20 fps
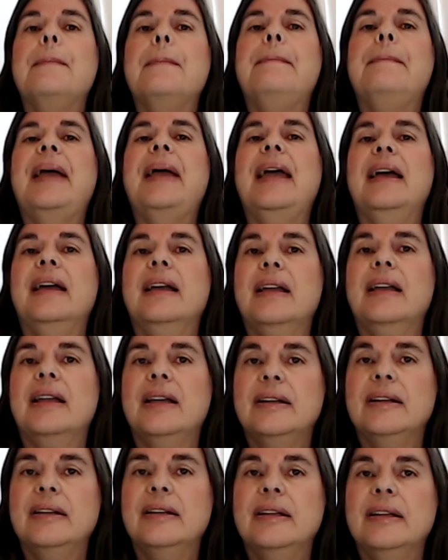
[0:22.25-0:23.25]
back
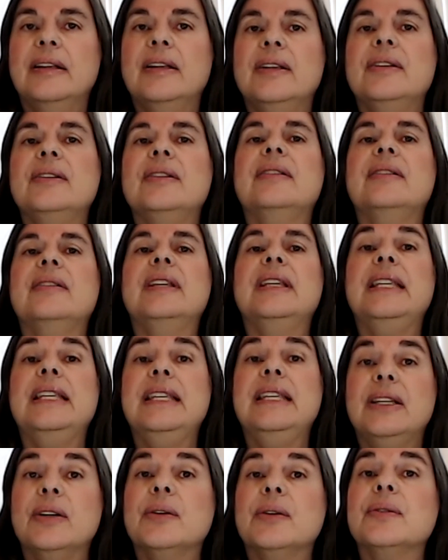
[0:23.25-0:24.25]
to the
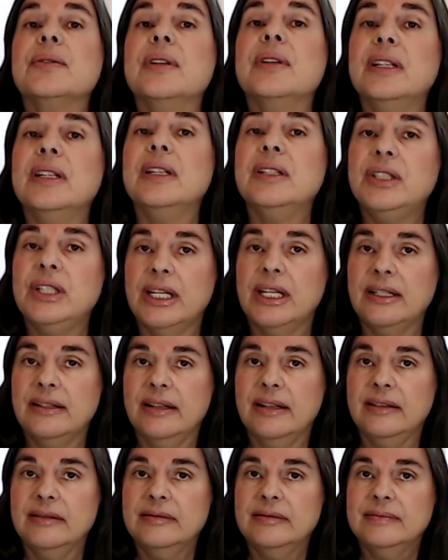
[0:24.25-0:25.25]
ego's agenda